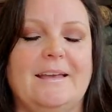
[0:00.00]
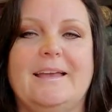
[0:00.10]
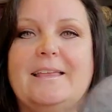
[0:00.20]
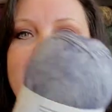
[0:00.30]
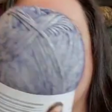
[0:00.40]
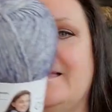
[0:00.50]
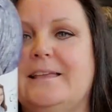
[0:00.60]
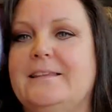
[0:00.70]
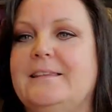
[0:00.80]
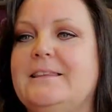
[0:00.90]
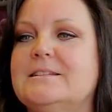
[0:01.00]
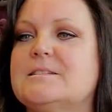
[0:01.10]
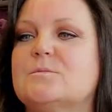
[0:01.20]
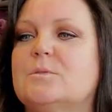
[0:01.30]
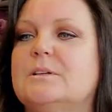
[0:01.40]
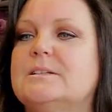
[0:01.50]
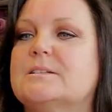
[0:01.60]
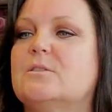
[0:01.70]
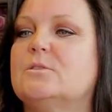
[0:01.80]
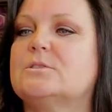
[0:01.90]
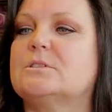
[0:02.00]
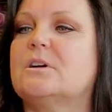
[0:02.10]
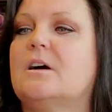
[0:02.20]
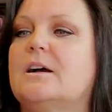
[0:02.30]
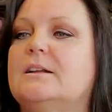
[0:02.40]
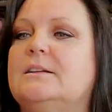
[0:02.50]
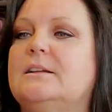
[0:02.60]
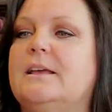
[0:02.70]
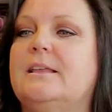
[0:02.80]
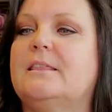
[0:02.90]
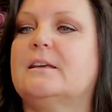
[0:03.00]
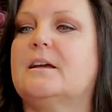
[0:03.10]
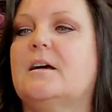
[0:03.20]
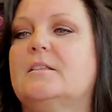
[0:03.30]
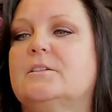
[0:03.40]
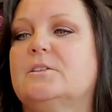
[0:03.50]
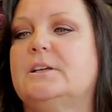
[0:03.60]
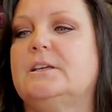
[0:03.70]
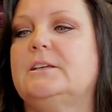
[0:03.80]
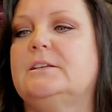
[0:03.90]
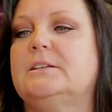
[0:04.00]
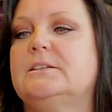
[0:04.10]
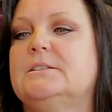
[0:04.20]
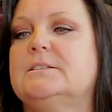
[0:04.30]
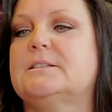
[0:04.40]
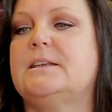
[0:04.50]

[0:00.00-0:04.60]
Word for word: And then this one is Coastal Cotton, and the color is